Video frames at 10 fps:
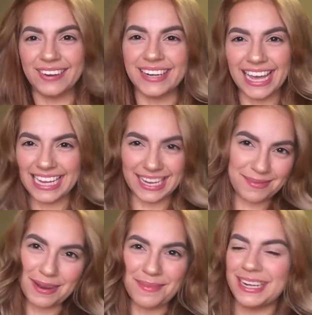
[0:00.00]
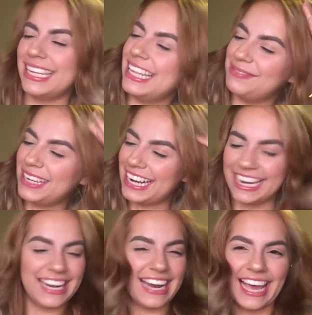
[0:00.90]
Hola y bienvenida a mi
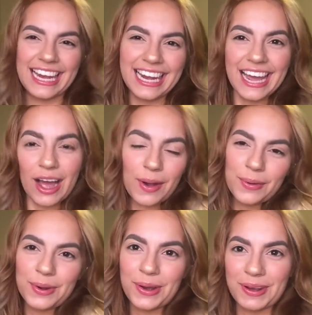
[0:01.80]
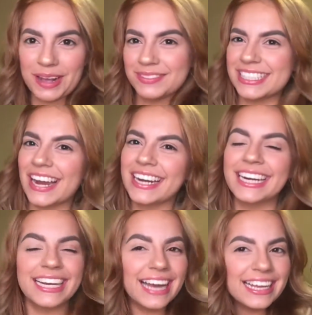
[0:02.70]
canal. Oh no, I'm
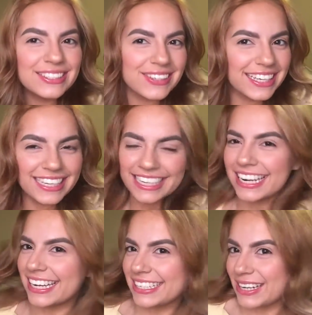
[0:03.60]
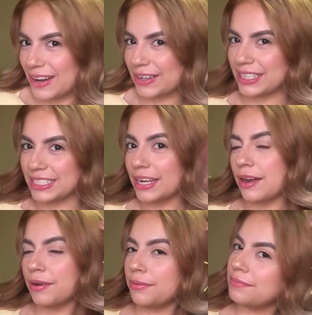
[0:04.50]
sorry, soy gringa, uh, you know, because
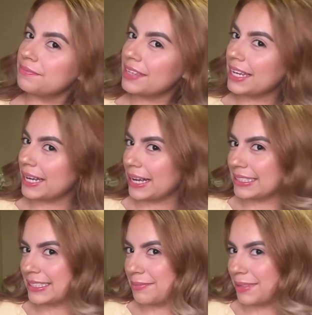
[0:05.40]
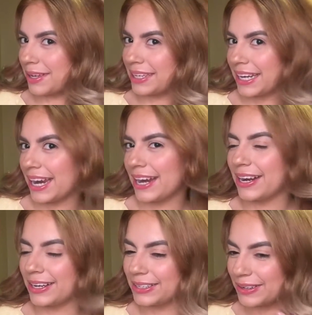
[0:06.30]
I got some blonde
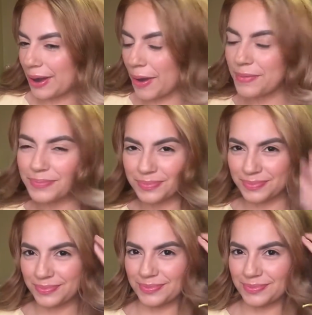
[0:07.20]
hair, you know.